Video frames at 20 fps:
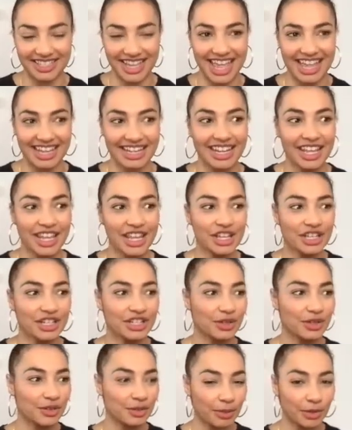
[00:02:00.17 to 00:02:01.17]
And
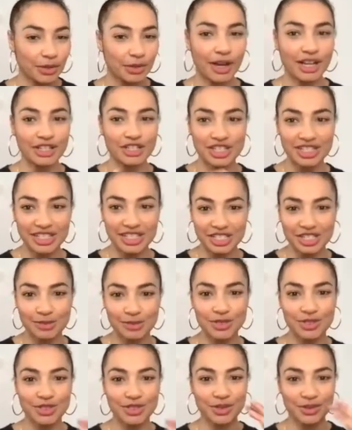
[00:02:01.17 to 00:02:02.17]
so the progression into
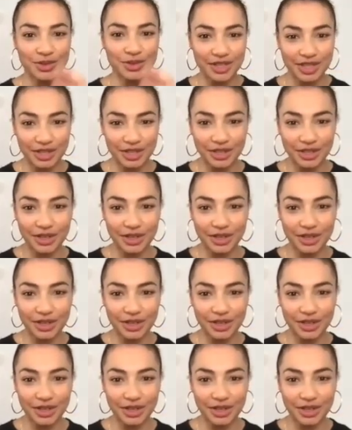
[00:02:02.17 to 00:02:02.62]
musical theater